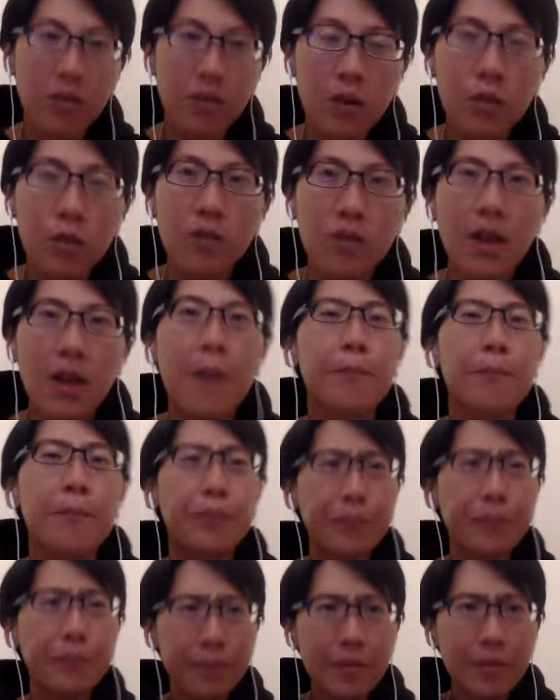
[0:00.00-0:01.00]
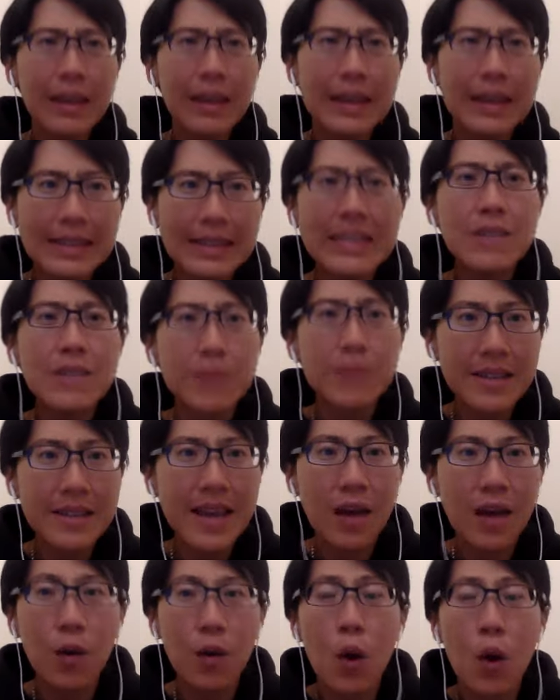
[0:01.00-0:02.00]
you say, deep
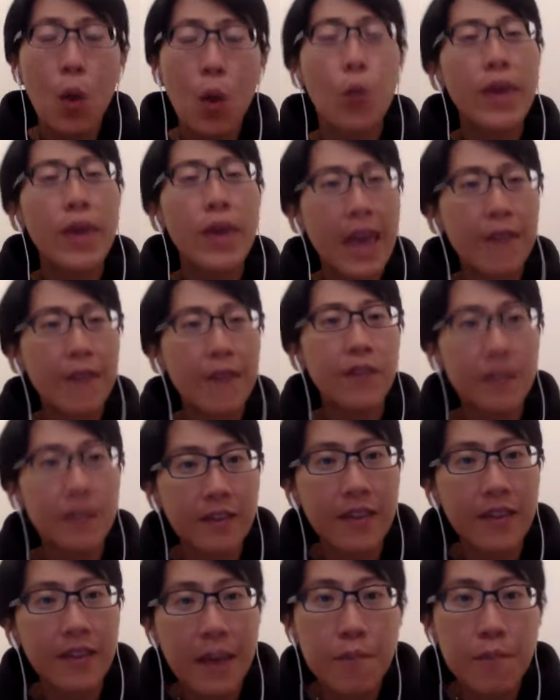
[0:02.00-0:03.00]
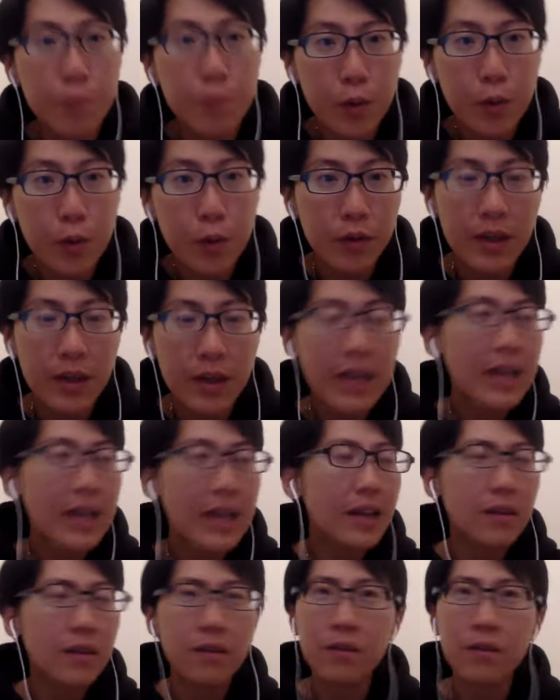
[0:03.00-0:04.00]
down, we have the same root.
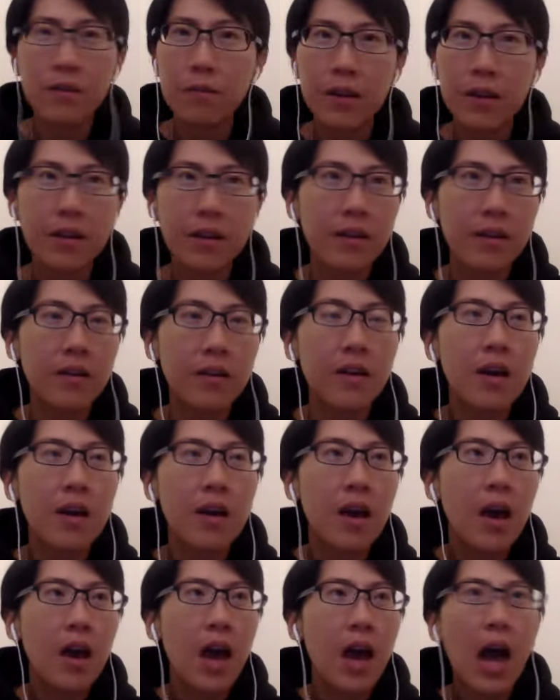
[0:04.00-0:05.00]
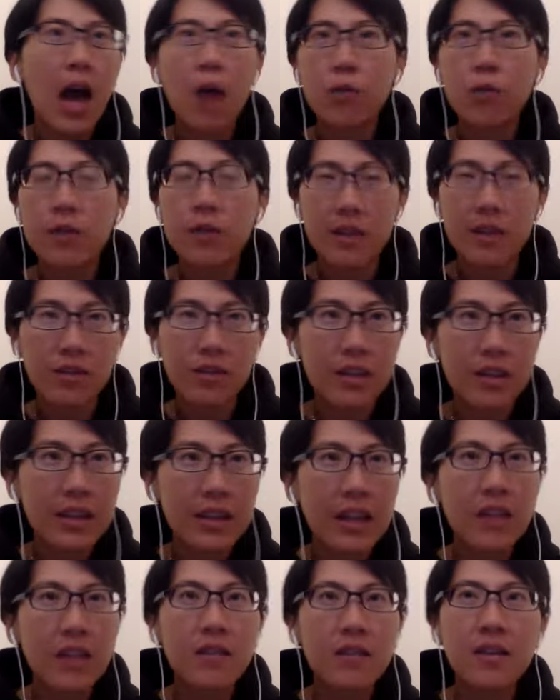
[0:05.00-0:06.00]
It doesn't matter our
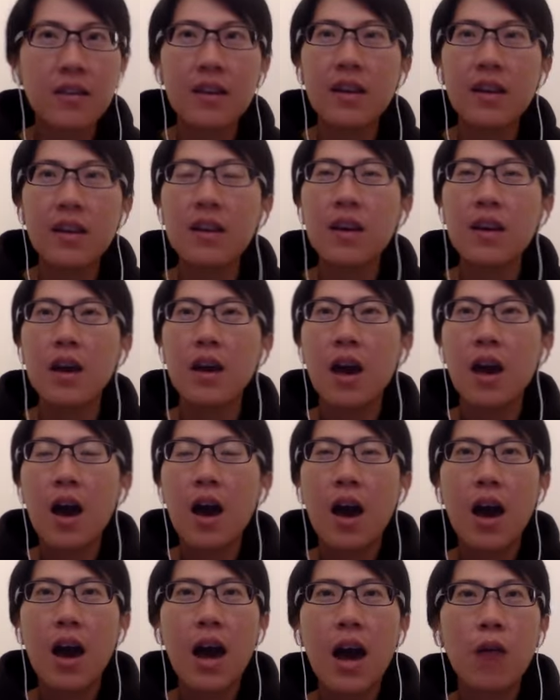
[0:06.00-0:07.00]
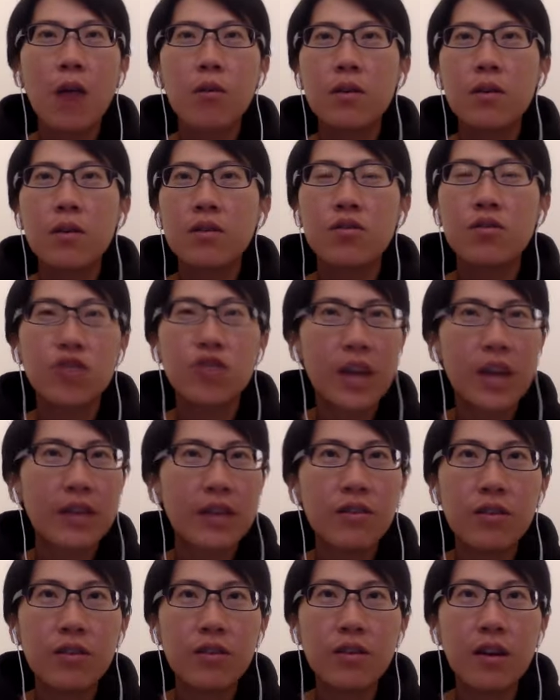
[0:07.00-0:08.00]
nationality, our
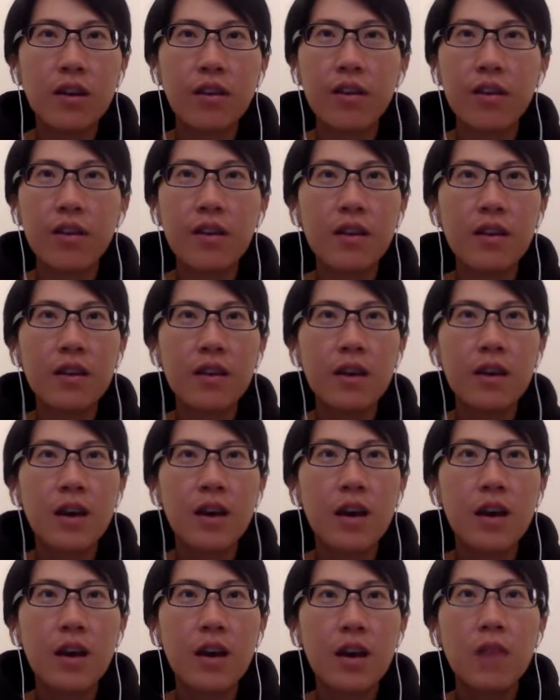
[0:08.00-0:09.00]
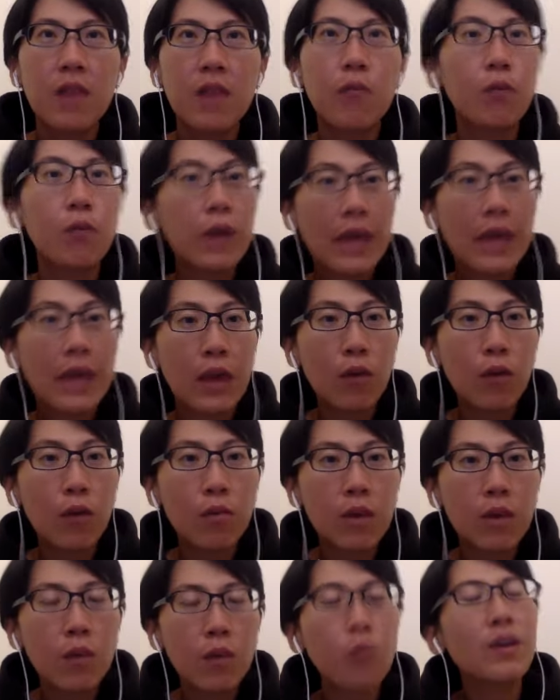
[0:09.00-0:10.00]
gender. I think if we're
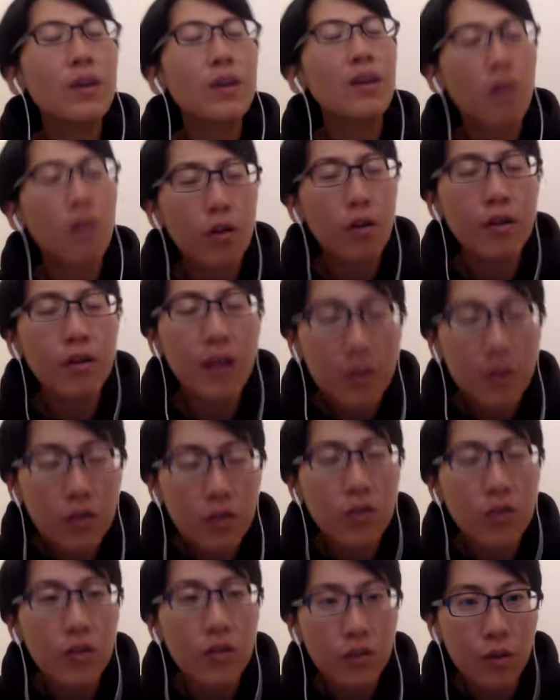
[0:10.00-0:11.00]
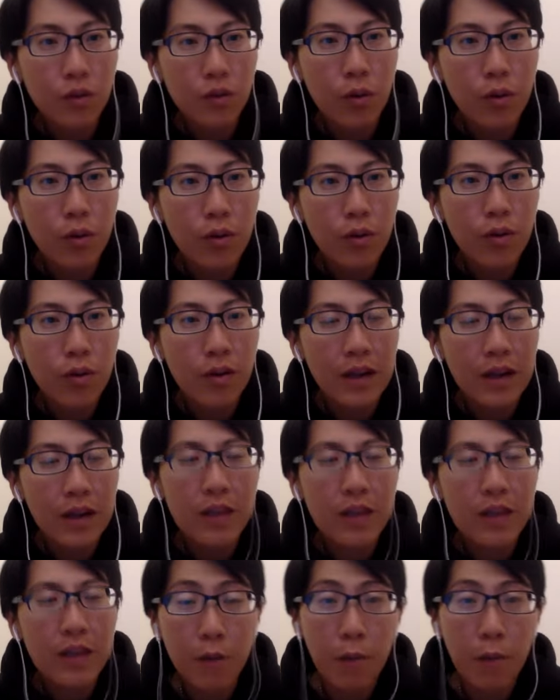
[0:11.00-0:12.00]
human, we connect to each other.
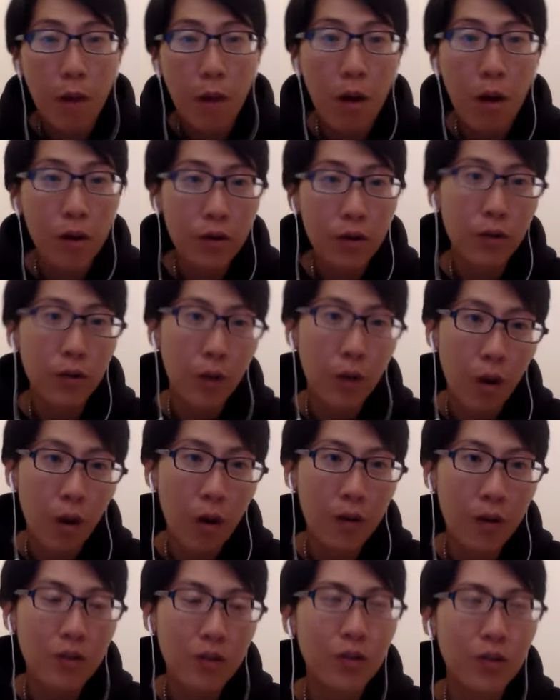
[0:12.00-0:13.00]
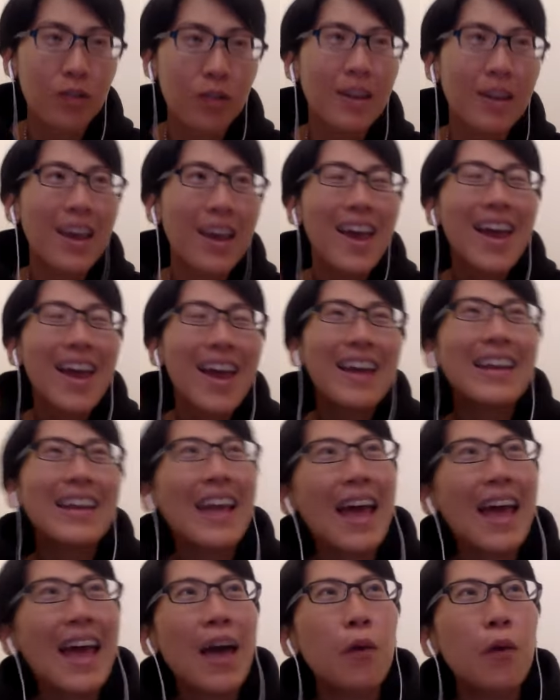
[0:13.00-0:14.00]
It's from heart to heart. Just
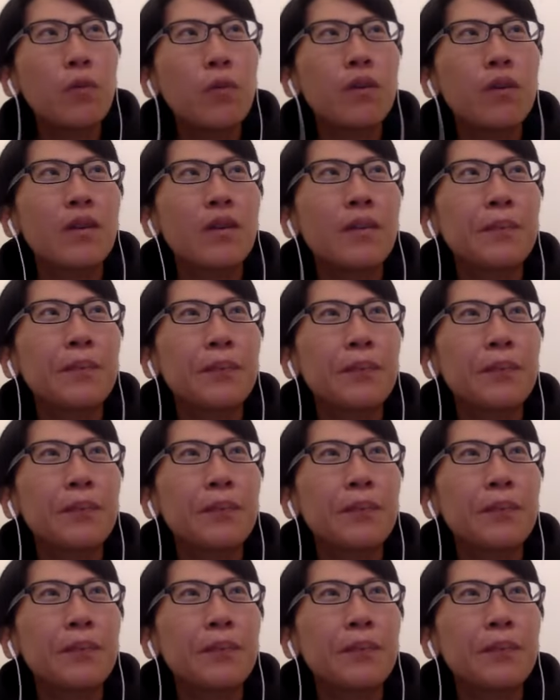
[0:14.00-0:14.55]
now, the